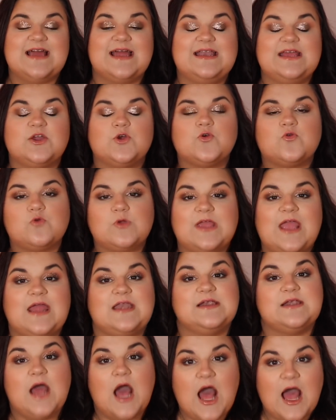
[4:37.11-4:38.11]
and it
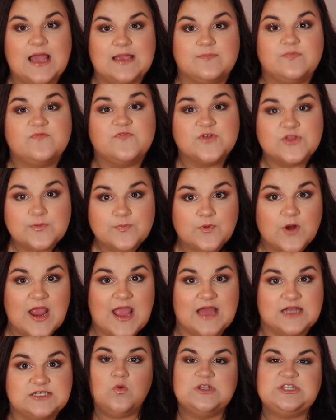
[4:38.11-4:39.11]
created hype for the
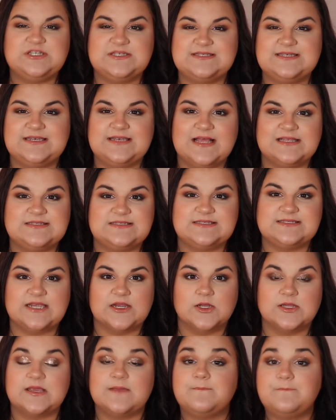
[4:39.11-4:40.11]
brand, which isn't
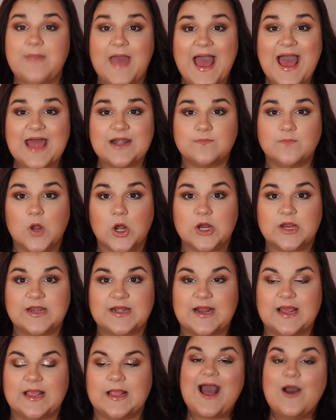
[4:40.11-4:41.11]
necessarily bad marketing.